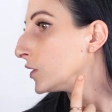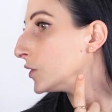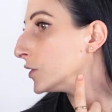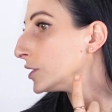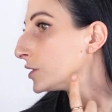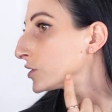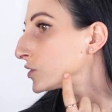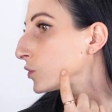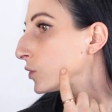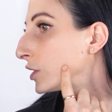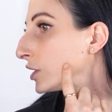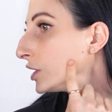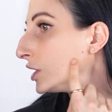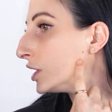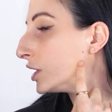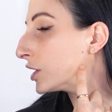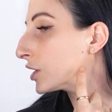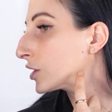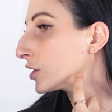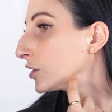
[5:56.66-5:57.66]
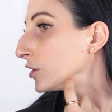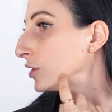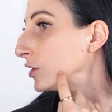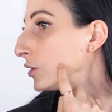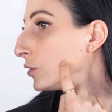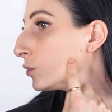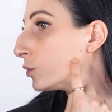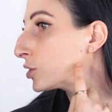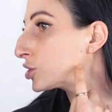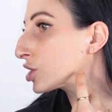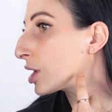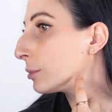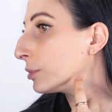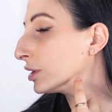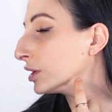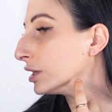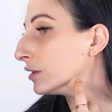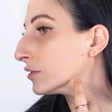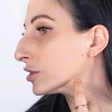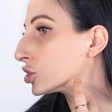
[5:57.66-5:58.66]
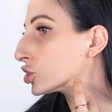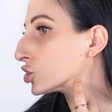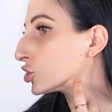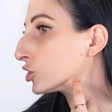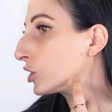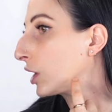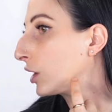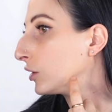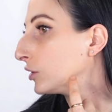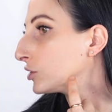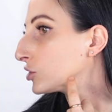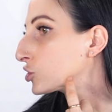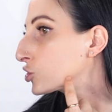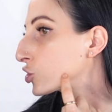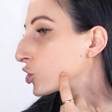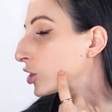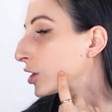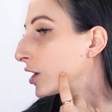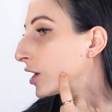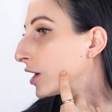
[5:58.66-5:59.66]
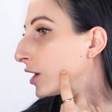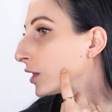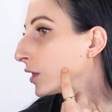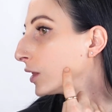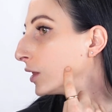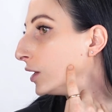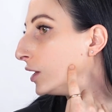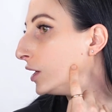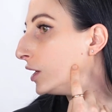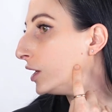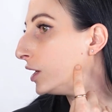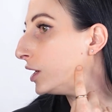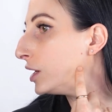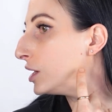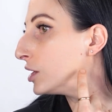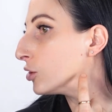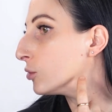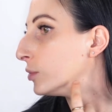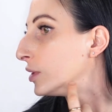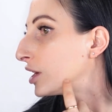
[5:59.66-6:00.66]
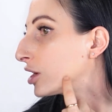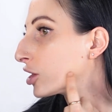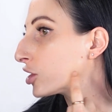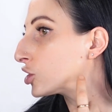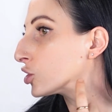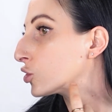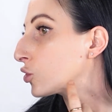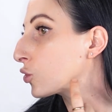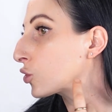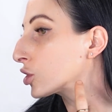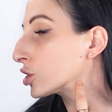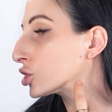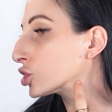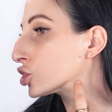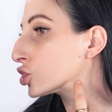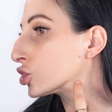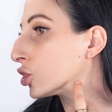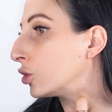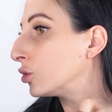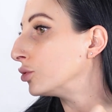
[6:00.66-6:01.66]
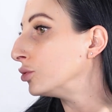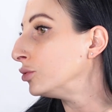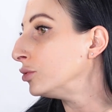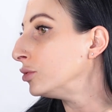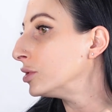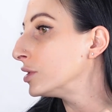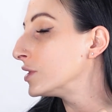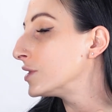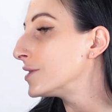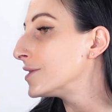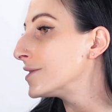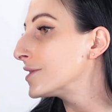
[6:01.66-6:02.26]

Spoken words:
this one here, which I believe is Shell, is turning a little bit on an orange tone.